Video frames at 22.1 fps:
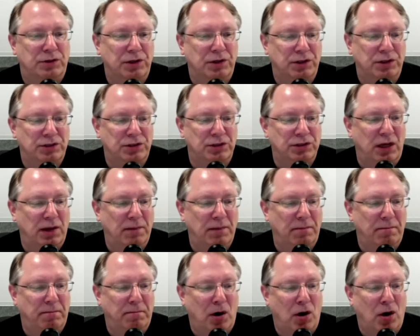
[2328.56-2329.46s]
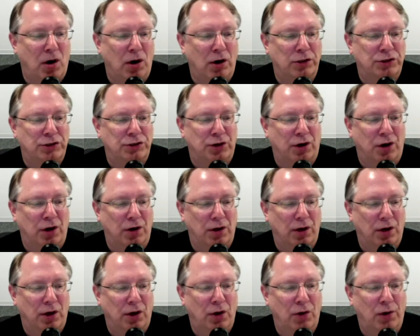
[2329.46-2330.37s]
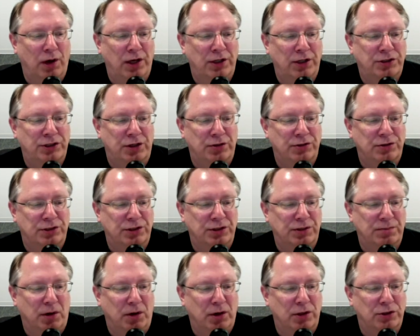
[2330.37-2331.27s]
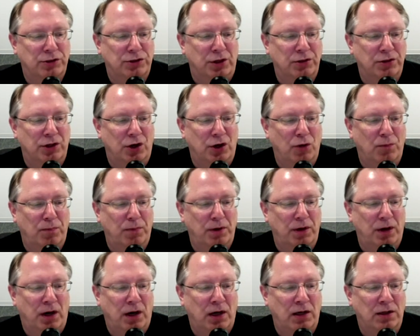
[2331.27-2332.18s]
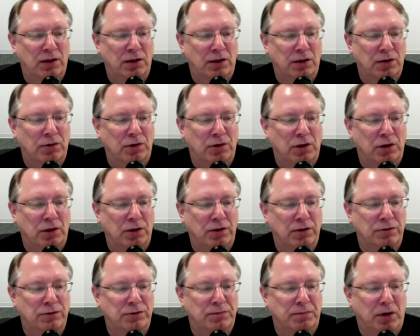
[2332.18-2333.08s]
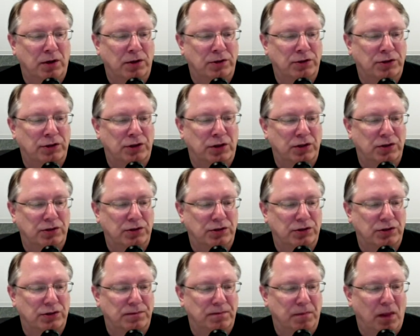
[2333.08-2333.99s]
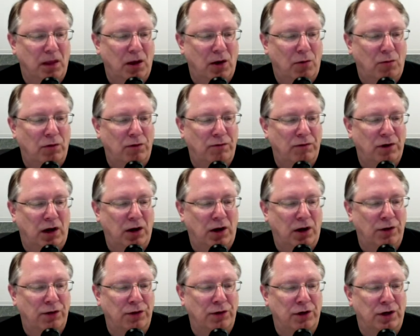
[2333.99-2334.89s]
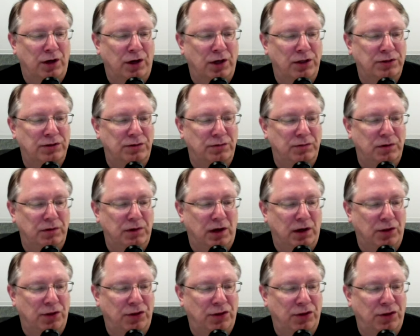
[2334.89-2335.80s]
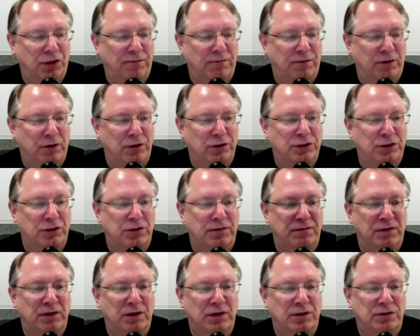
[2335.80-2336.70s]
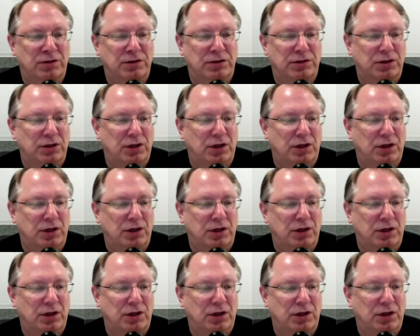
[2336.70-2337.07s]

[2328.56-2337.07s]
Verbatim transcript: this is a bar chart, OHLC bar chart, open, high, low, close bar charts. We've got other kinds, of, we've got a thick version of this,